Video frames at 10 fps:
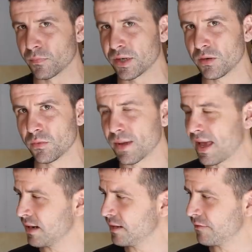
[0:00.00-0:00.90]
real
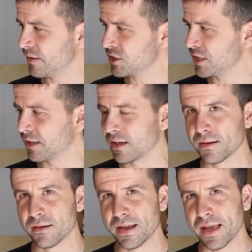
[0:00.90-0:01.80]
handy finishing
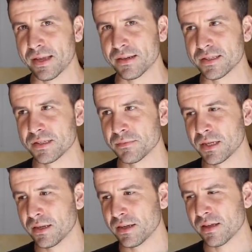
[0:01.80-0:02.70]
gun, and
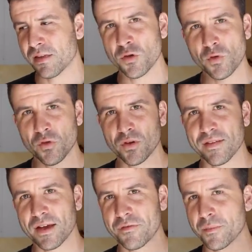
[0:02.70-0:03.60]
it's too soon to
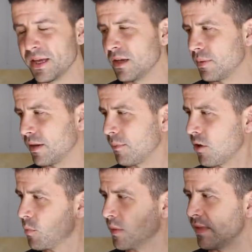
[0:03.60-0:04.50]
tell for me, but I'm
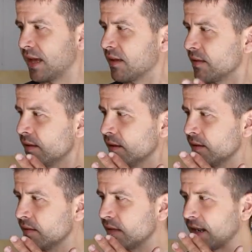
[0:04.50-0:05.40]
hoping that
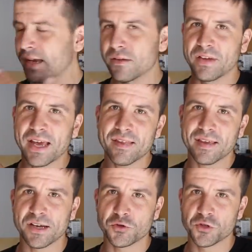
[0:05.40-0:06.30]
the lack of gas
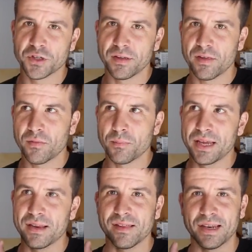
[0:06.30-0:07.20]
cartridges
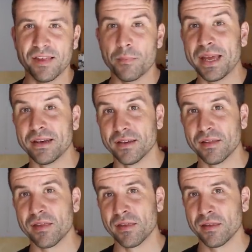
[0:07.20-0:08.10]
means less
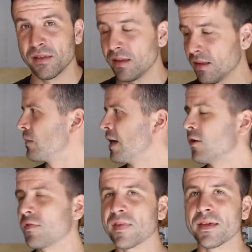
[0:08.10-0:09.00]
maintenance. And
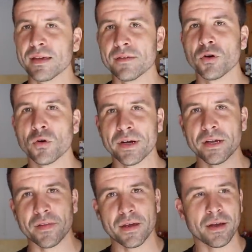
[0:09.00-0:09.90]
obviously, if you're already on the